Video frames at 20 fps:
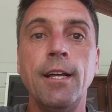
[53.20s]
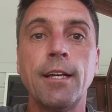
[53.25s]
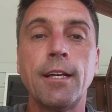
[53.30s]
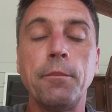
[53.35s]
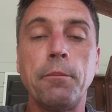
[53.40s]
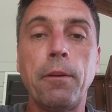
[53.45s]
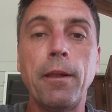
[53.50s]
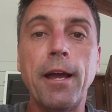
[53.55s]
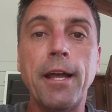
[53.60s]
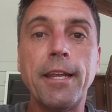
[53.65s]

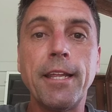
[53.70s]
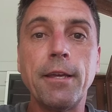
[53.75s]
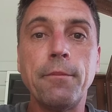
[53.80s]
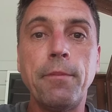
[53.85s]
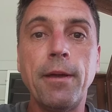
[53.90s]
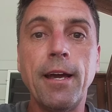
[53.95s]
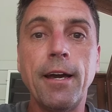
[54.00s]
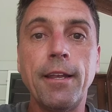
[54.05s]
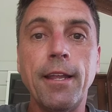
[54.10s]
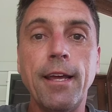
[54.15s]
complaining
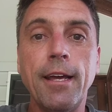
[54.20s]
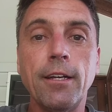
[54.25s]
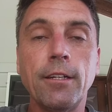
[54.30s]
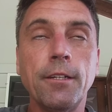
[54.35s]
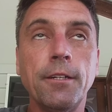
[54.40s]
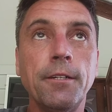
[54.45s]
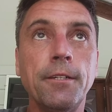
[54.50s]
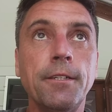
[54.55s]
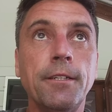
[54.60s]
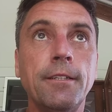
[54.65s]
about
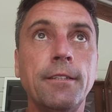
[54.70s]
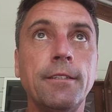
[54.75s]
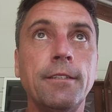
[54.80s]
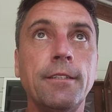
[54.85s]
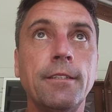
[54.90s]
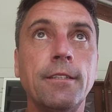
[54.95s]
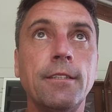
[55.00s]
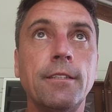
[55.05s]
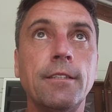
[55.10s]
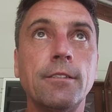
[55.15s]
how
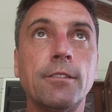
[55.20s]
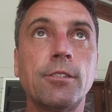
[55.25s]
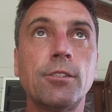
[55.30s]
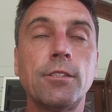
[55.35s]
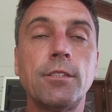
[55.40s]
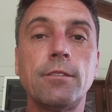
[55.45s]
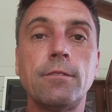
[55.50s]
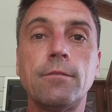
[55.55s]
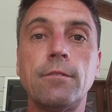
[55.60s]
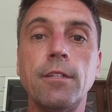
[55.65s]
this,
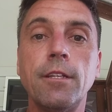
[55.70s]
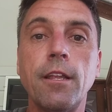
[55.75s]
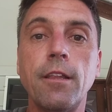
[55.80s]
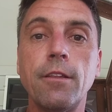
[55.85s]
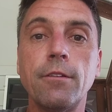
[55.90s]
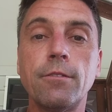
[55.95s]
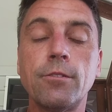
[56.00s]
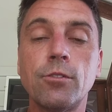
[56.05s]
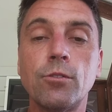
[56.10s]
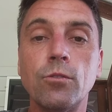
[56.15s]

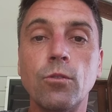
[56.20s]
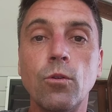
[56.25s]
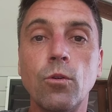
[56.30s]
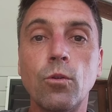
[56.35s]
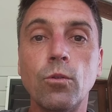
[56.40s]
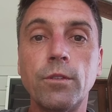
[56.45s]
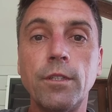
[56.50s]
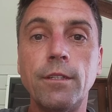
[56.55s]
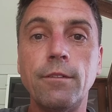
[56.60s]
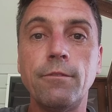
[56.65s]
the
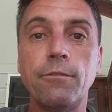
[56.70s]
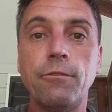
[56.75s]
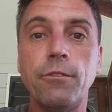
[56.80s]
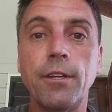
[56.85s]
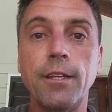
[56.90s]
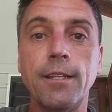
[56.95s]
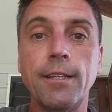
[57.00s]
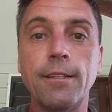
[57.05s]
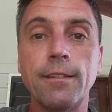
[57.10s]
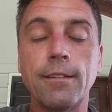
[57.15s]
snorkel didn't
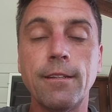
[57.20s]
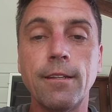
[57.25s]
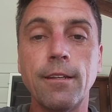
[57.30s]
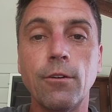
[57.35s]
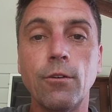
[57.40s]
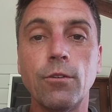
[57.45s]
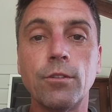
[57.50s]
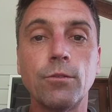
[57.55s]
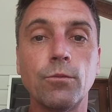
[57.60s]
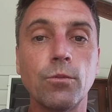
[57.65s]
fit,
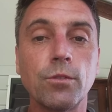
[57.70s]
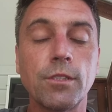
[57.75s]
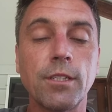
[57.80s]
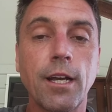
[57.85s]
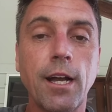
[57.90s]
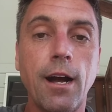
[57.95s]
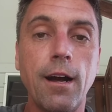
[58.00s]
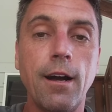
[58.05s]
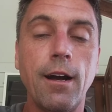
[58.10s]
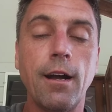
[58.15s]
or it was
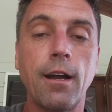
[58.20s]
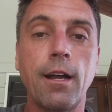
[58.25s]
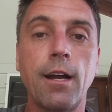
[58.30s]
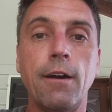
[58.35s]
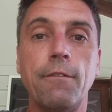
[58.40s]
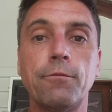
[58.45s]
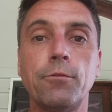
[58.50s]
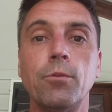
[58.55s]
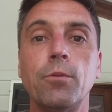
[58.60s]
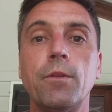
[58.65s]

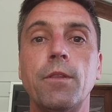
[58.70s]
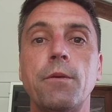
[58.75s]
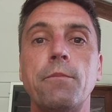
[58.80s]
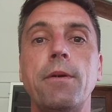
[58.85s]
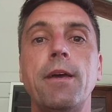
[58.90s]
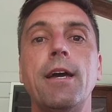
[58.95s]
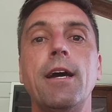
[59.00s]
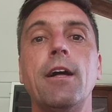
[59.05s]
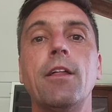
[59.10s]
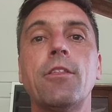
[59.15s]
uncomfortable in the
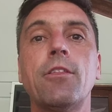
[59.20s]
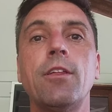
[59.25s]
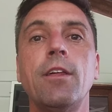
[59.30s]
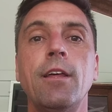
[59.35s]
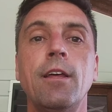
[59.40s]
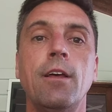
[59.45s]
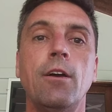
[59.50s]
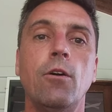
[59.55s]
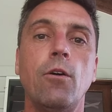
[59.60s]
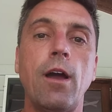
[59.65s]
mouth,
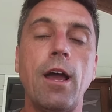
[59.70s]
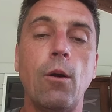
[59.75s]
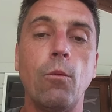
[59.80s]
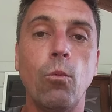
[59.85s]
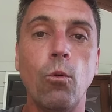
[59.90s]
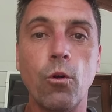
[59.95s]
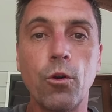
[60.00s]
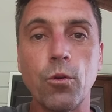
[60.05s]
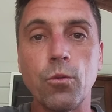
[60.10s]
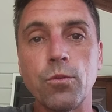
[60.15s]
or how
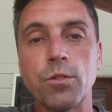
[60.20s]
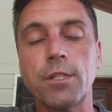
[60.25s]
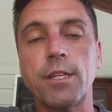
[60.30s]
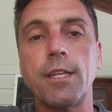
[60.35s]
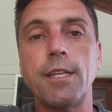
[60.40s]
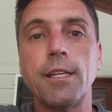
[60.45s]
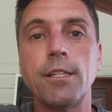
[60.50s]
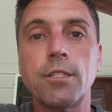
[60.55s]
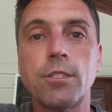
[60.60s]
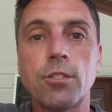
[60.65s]
water was
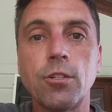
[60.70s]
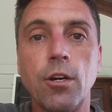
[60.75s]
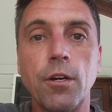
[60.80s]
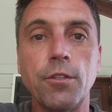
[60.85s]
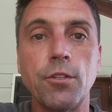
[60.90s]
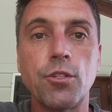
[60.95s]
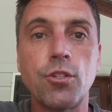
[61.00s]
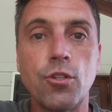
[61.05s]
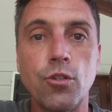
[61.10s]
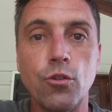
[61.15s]
getting inside
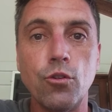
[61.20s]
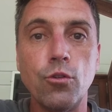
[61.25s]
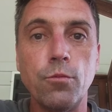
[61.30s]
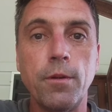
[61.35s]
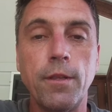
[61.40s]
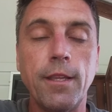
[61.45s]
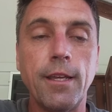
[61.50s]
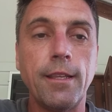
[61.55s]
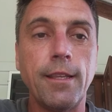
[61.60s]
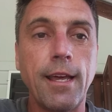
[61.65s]
the tube
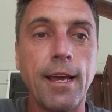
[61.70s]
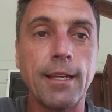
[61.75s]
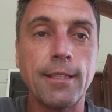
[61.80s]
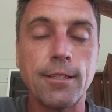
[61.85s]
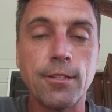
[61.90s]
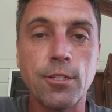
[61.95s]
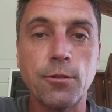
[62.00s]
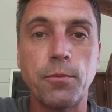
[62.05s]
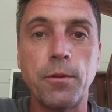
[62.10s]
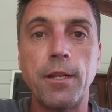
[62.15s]
and then they had
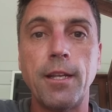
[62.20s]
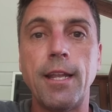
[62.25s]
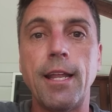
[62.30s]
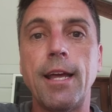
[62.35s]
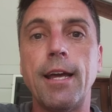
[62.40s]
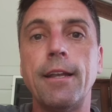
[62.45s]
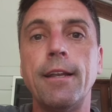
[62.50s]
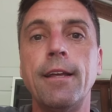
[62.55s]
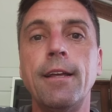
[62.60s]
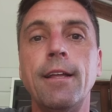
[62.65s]
to spit it
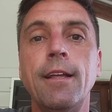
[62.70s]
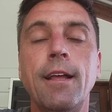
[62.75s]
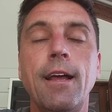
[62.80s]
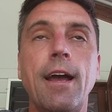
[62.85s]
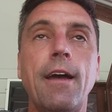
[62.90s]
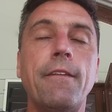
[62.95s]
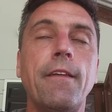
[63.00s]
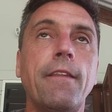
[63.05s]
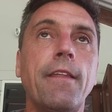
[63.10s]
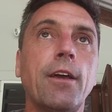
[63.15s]
out,
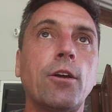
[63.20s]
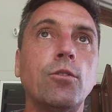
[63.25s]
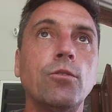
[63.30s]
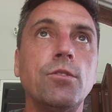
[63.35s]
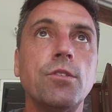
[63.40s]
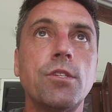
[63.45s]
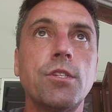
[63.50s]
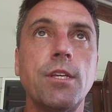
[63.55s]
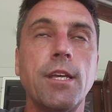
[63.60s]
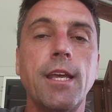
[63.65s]
and that they
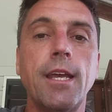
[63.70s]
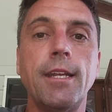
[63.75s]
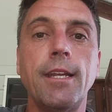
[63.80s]
couldn't see